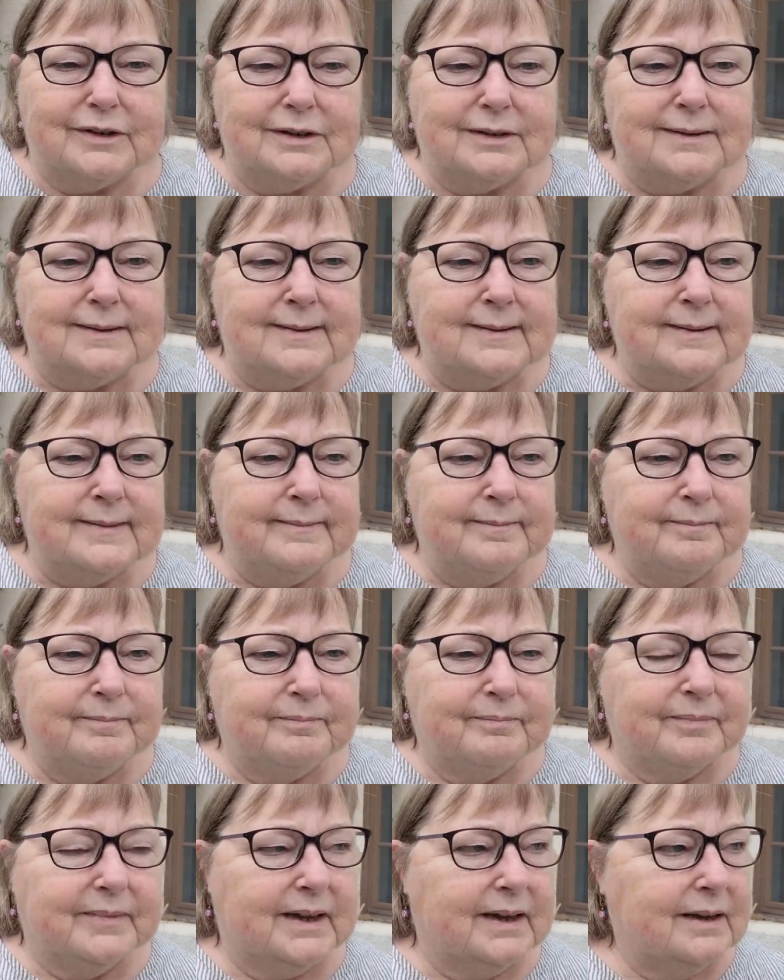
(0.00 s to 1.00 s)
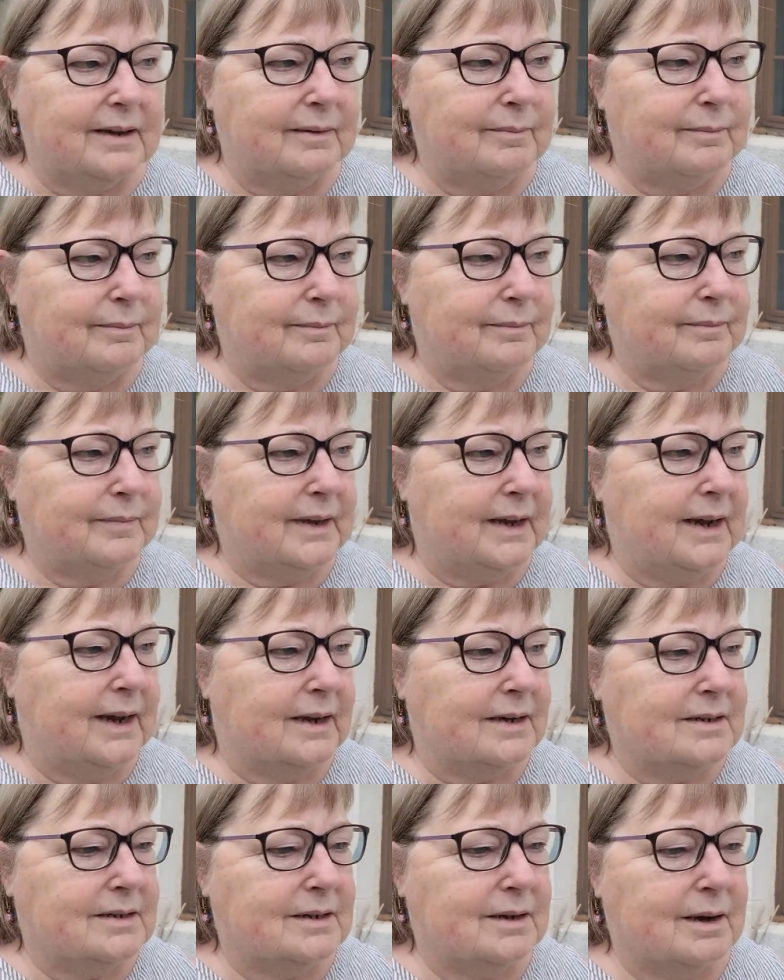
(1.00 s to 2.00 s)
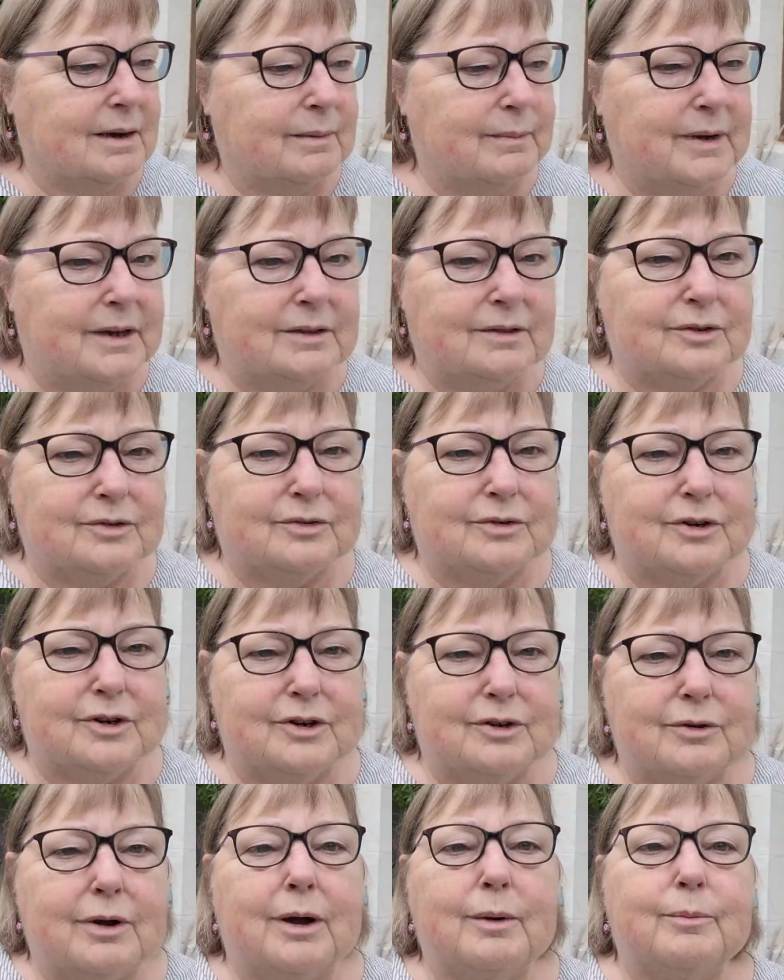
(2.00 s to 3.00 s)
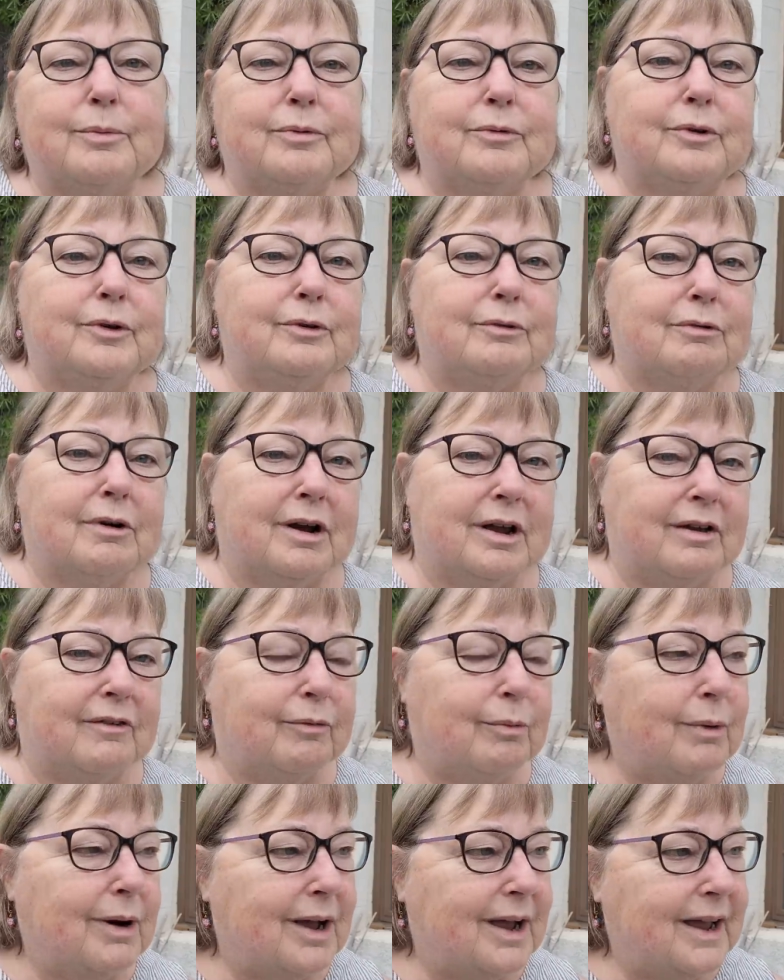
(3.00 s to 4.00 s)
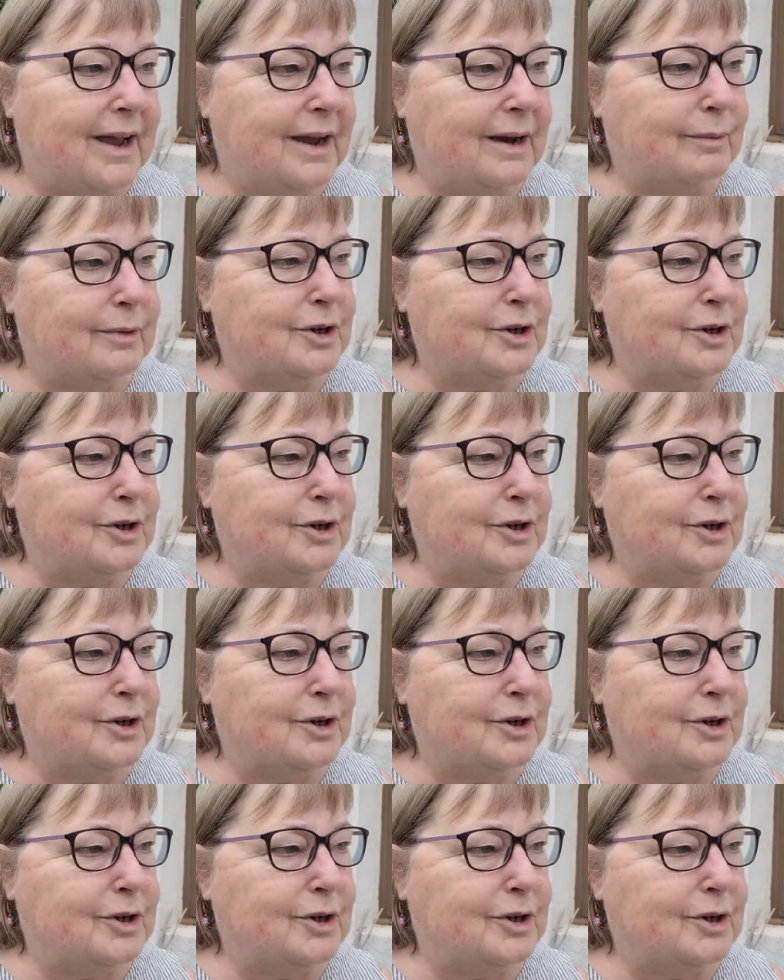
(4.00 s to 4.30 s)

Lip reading: and he has to come in through up through the right of way,